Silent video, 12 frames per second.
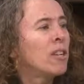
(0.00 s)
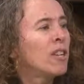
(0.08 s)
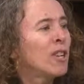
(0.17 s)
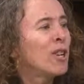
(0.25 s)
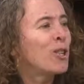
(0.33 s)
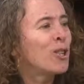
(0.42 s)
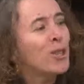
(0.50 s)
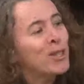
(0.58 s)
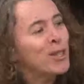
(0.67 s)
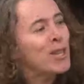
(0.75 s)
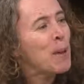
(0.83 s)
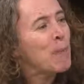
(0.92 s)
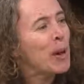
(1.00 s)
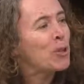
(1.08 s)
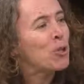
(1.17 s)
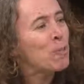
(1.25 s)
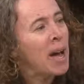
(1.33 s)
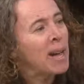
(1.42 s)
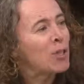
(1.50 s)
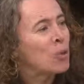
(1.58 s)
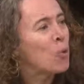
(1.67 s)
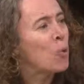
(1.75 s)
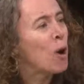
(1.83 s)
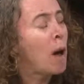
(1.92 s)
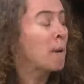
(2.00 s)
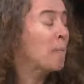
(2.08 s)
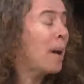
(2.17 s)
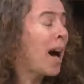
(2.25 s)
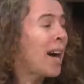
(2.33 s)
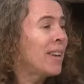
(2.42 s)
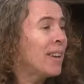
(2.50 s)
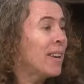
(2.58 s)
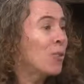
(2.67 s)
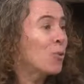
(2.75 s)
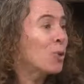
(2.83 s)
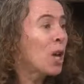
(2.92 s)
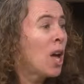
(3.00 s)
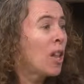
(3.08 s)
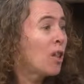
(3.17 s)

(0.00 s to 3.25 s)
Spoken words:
you know, you can step out your back door. I mean, pine needles.